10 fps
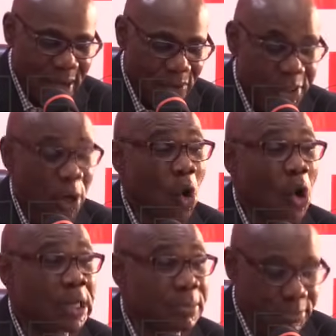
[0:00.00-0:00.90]
where they
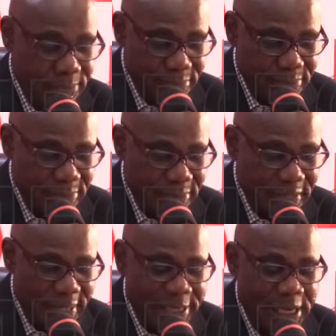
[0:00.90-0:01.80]
call him
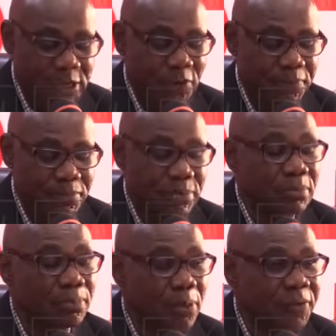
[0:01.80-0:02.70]
agent of
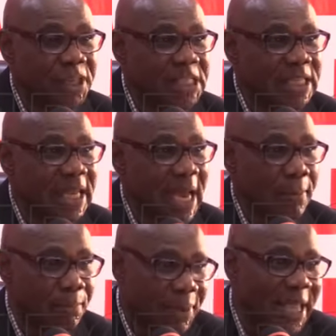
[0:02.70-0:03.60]
poverty
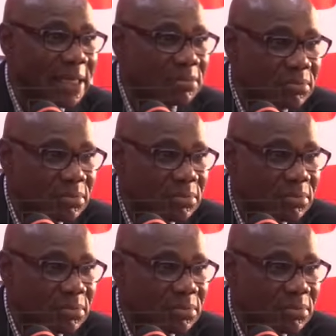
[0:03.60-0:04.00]
and pain,